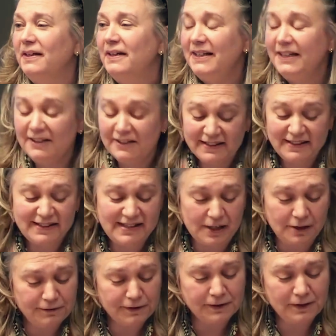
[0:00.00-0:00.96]
here at the
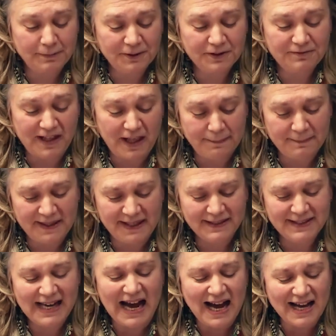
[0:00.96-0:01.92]
Center for Global
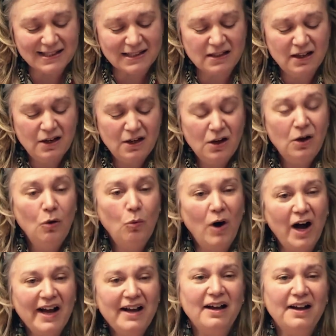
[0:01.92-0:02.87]
Development to ask
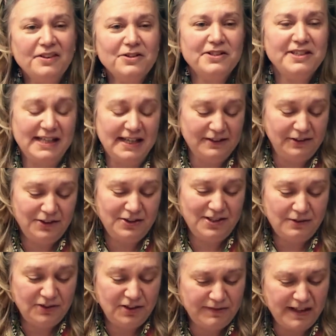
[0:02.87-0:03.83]
why other
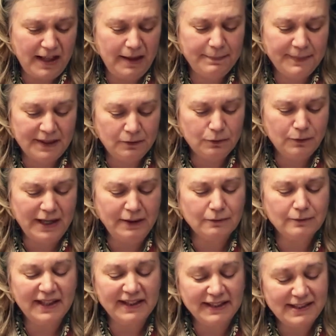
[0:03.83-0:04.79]
sectors of development
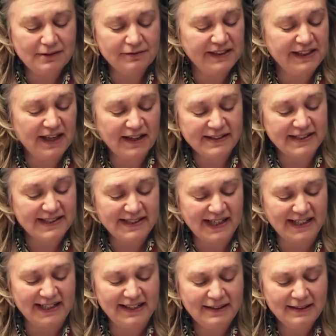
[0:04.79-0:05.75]
went relatively
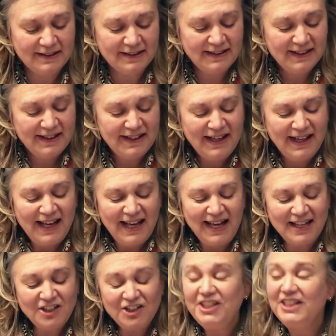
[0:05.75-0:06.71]
unstudied.
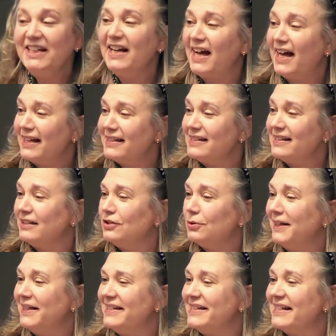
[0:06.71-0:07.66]
And she asked in
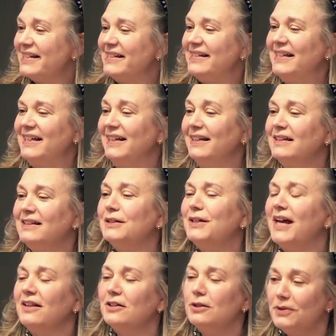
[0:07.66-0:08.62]
2016,
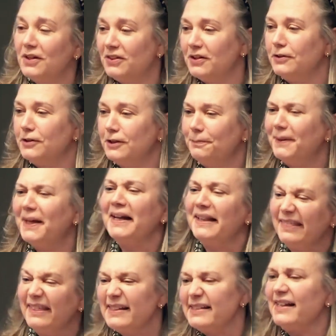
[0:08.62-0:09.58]
together with a group, and I
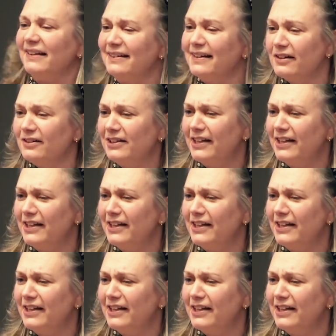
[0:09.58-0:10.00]
think Santiago